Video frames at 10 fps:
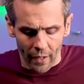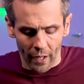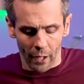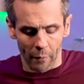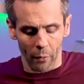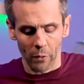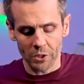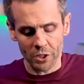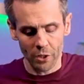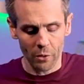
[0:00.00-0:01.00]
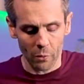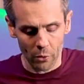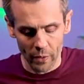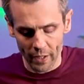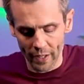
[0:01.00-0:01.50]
I will show you real quick.